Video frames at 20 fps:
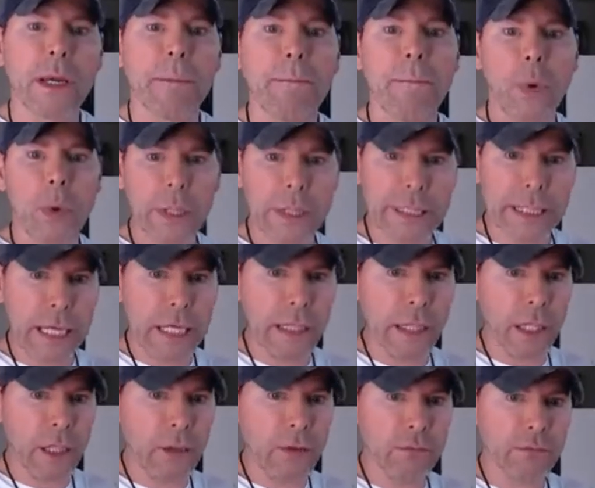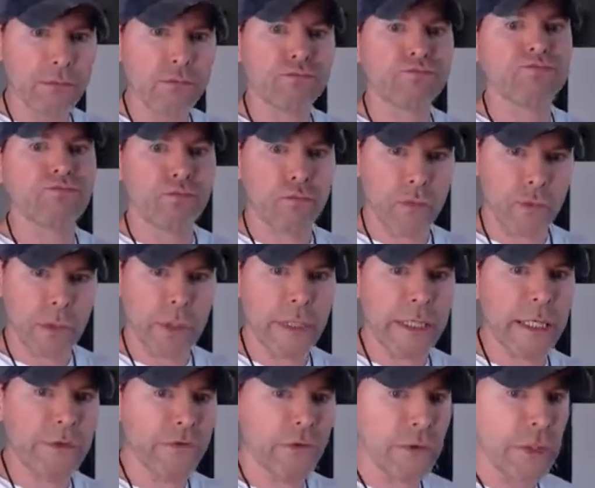more yellow
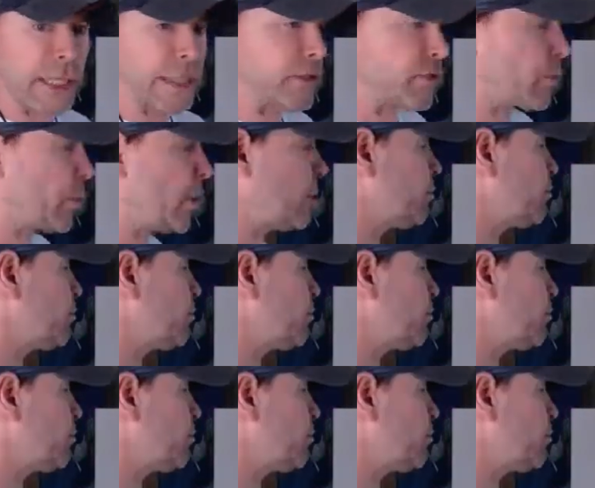gives you a nice green.